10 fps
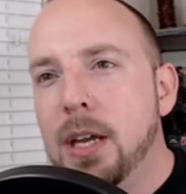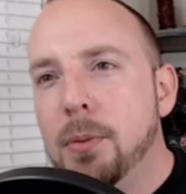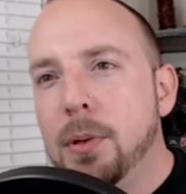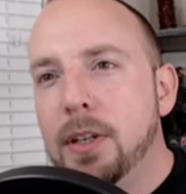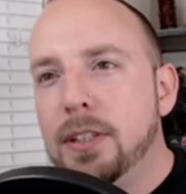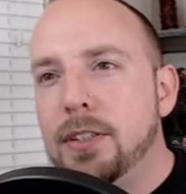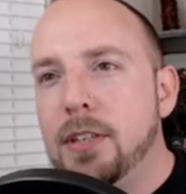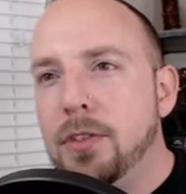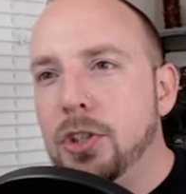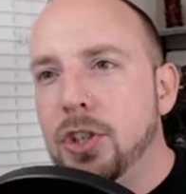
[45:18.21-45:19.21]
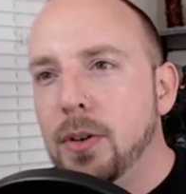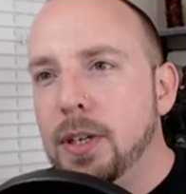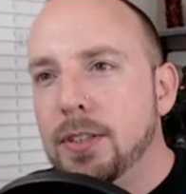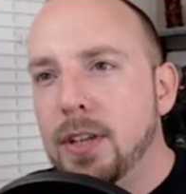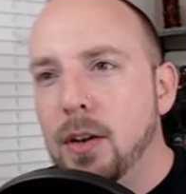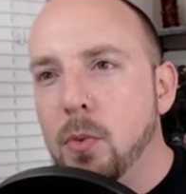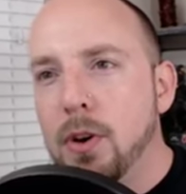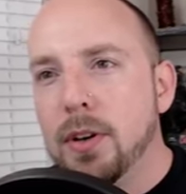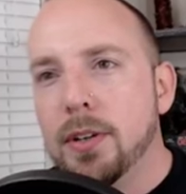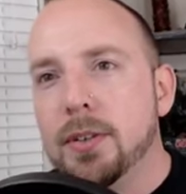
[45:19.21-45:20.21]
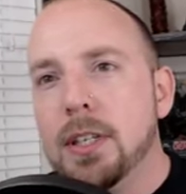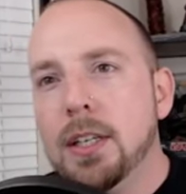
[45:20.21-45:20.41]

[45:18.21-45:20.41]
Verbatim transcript: but on the TV show it's Eduardo?